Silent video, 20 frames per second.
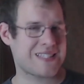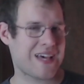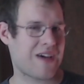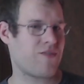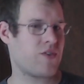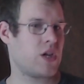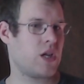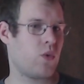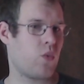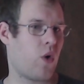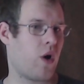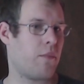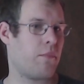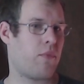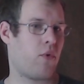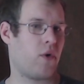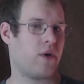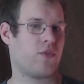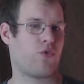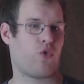
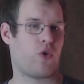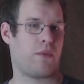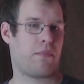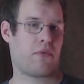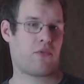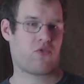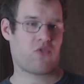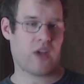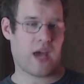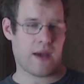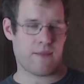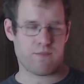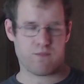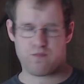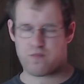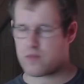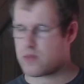71.3%.